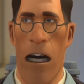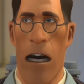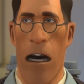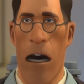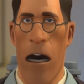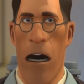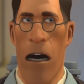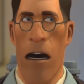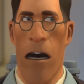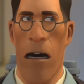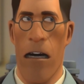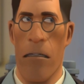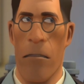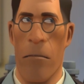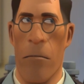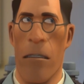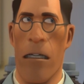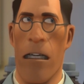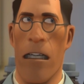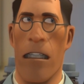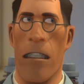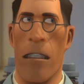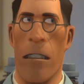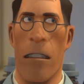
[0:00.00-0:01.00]

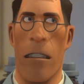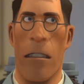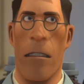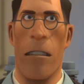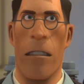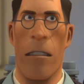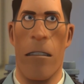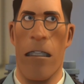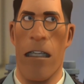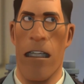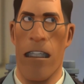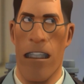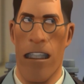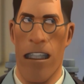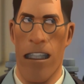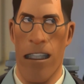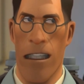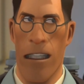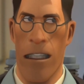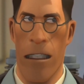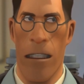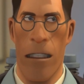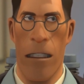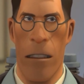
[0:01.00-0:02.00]
I've actually
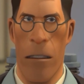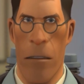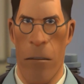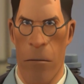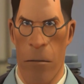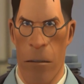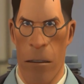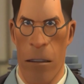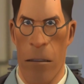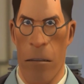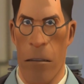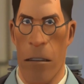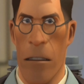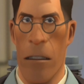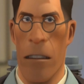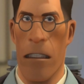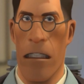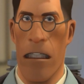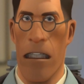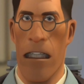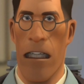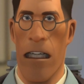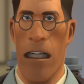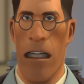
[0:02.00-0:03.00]
had like the
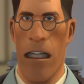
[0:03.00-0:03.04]
last